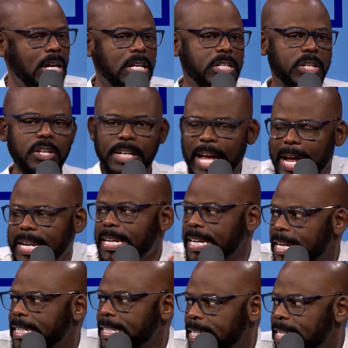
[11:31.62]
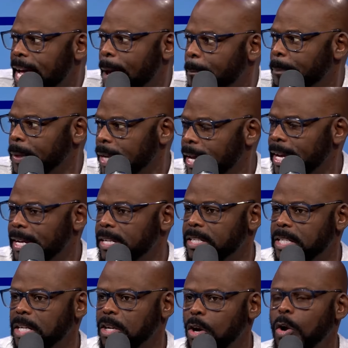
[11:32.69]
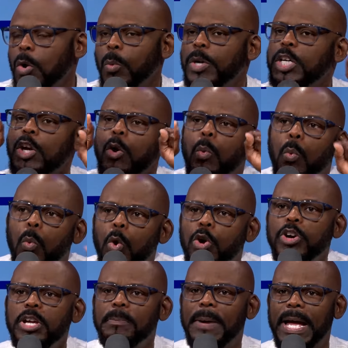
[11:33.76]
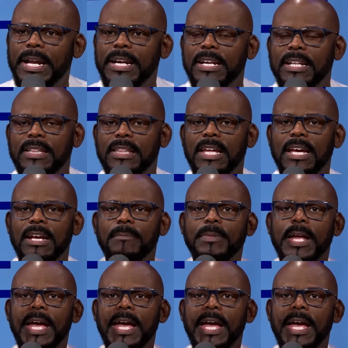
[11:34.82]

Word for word: so you got to get to yeah. that place. Yeah, yeah, yeah. You know, where you don't worry about anything.